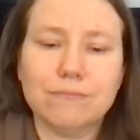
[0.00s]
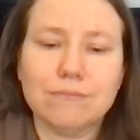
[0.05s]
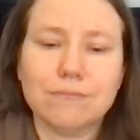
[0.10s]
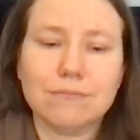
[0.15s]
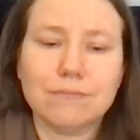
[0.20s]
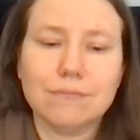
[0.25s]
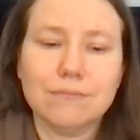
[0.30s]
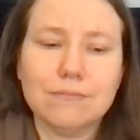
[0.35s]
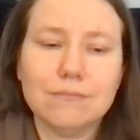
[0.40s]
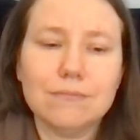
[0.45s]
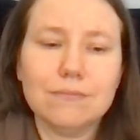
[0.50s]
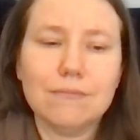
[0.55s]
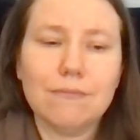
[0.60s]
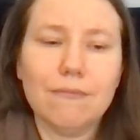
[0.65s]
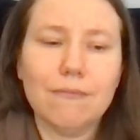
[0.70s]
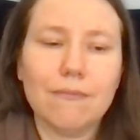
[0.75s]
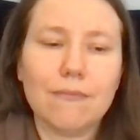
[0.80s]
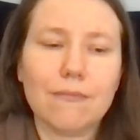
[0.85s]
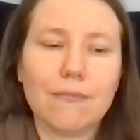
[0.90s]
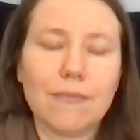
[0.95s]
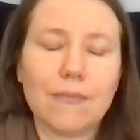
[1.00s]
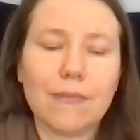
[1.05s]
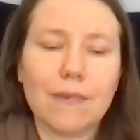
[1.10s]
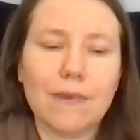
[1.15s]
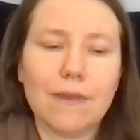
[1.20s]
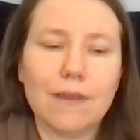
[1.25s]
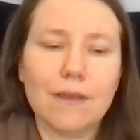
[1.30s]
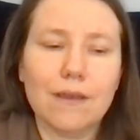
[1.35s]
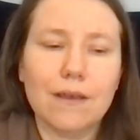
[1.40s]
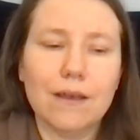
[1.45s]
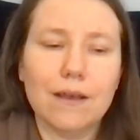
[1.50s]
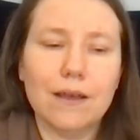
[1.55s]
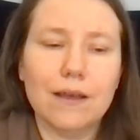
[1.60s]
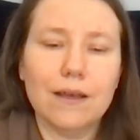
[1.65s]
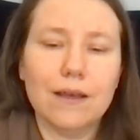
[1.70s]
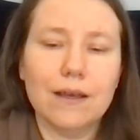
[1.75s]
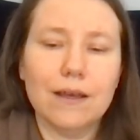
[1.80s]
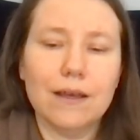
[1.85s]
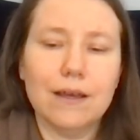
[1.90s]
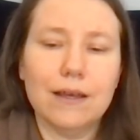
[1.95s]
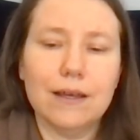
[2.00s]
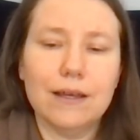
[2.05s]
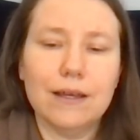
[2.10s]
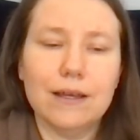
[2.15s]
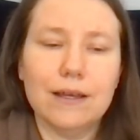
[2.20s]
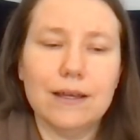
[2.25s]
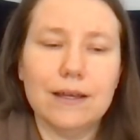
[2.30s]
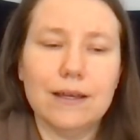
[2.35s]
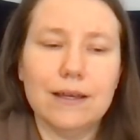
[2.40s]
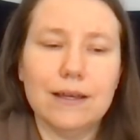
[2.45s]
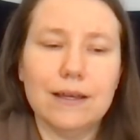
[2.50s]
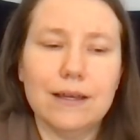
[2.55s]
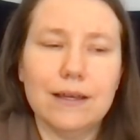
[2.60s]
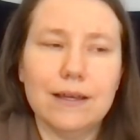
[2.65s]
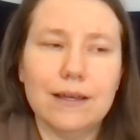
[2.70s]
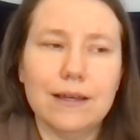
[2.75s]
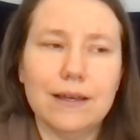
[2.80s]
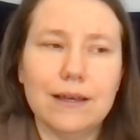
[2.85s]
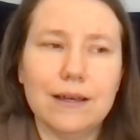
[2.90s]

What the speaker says: No one is speaking in this clip.